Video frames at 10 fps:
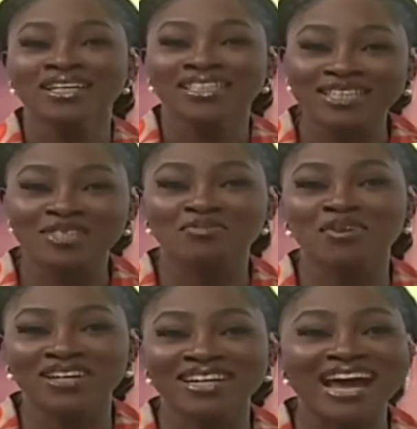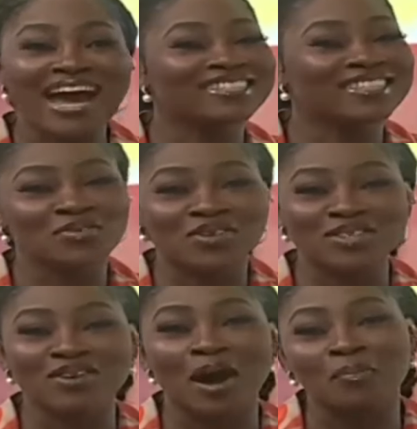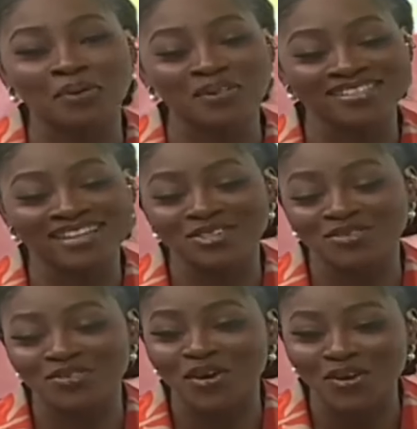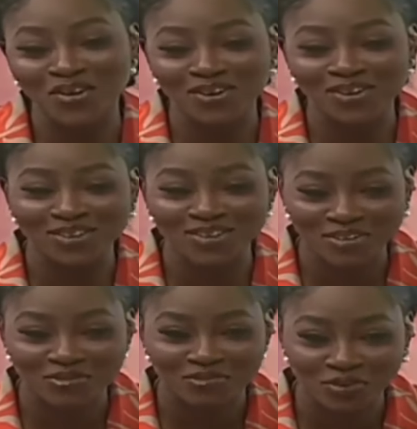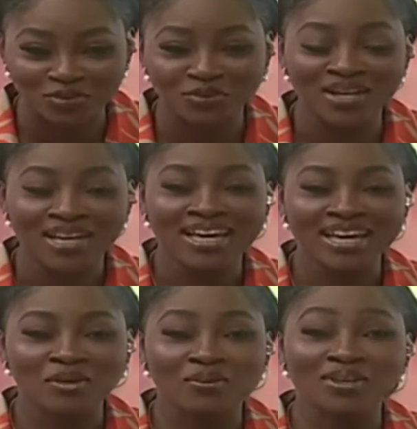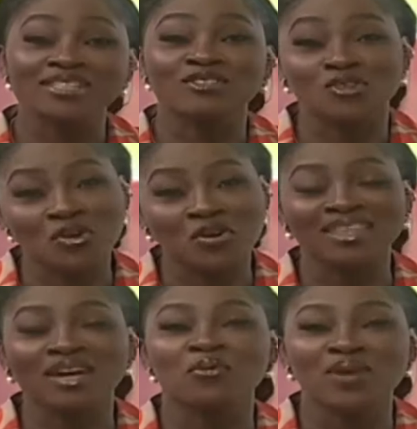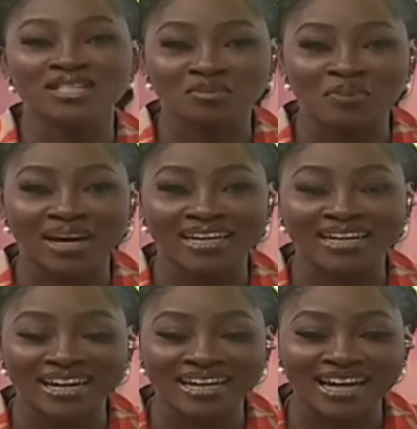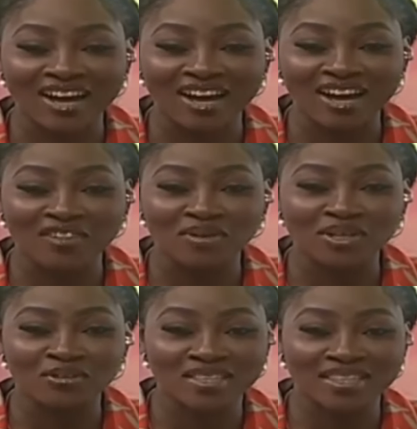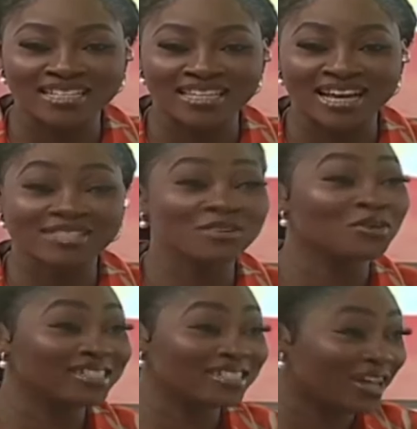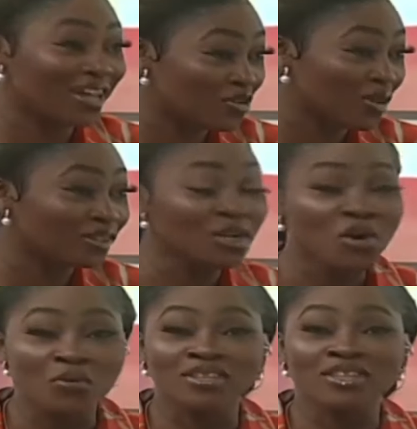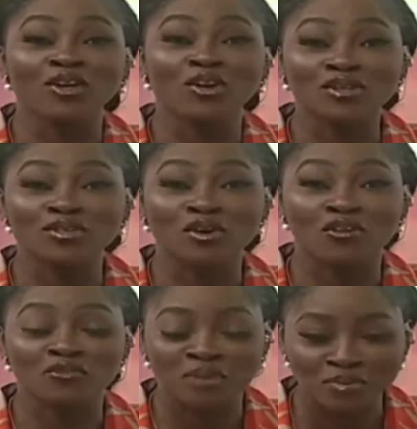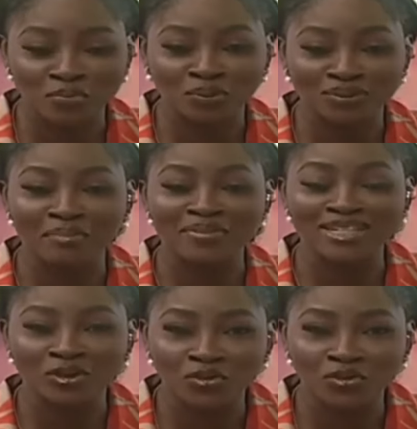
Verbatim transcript: this morning I just want to apologize to all of you. It was a joke that went bad, and I've been informed that it hasn't gone down well with a lot of people. It